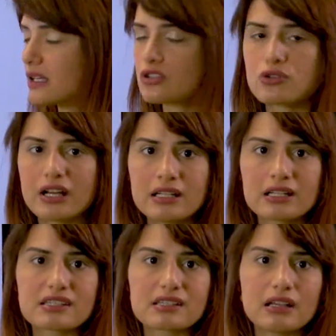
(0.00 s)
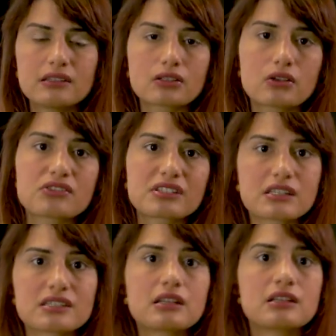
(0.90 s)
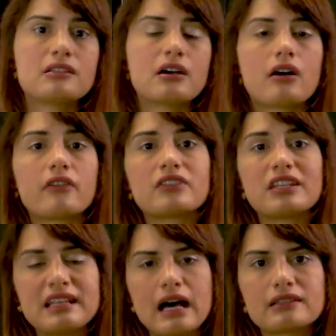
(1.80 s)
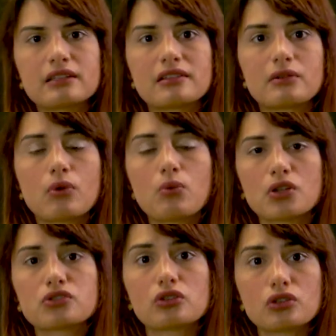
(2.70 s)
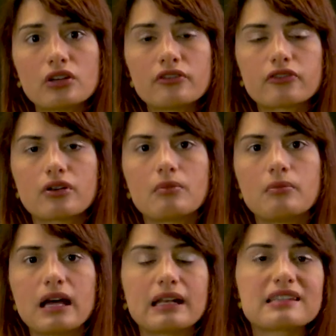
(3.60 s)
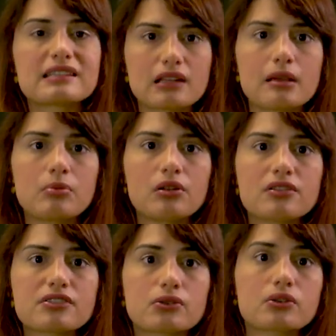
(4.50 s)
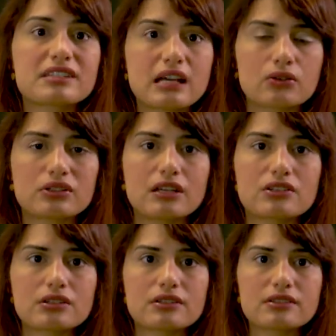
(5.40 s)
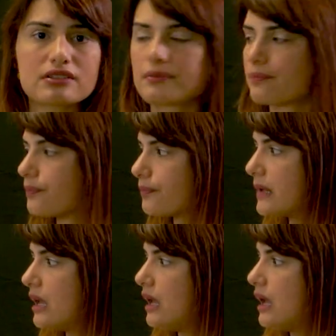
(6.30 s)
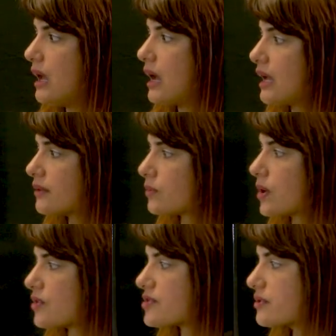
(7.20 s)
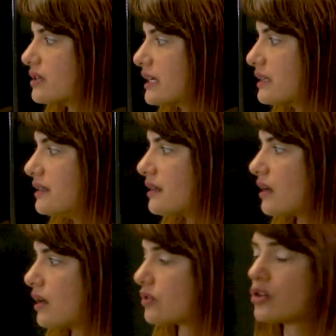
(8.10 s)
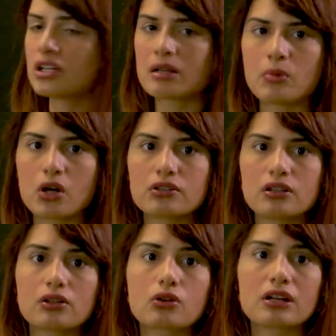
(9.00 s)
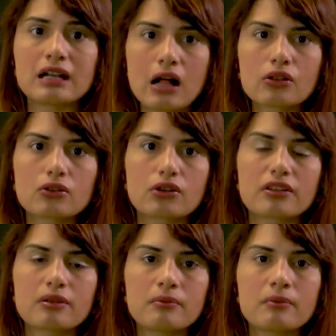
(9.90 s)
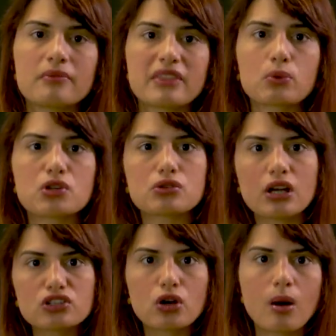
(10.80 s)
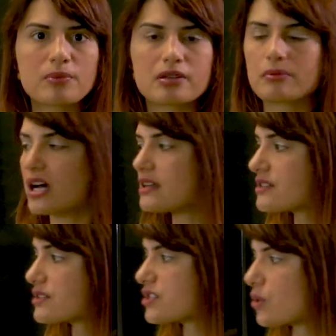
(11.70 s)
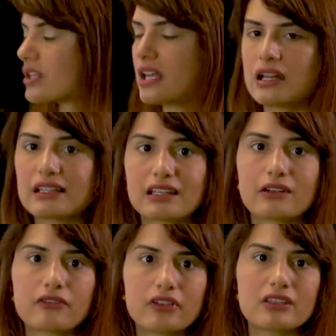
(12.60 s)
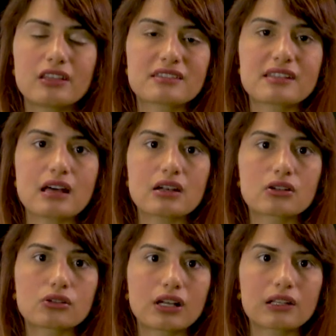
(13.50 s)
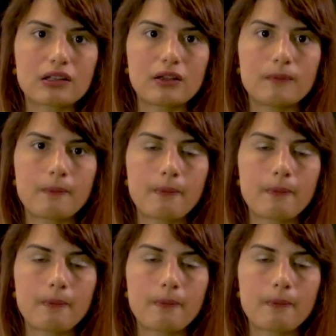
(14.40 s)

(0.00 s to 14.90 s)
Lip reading: a training set consisted of the data that we want to learn from and its labels or its annotations. And we also need a learning model or an algorithm that we try to optimize so that it can fit this data correctly.